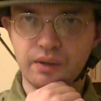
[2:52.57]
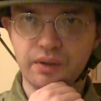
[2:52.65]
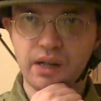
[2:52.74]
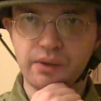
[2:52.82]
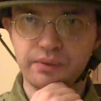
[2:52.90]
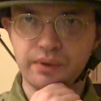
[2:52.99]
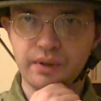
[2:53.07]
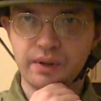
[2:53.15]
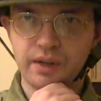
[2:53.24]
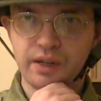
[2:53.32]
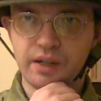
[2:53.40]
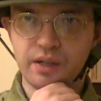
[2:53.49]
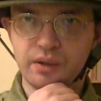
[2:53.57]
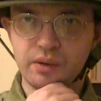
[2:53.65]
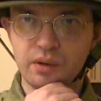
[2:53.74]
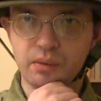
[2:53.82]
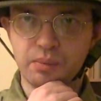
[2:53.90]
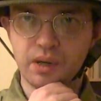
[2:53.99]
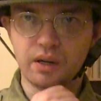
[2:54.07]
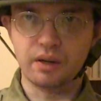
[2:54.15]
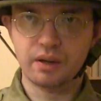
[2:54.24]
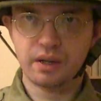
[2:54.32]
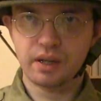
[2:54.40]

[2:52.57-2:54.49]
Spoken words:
health in Europe are,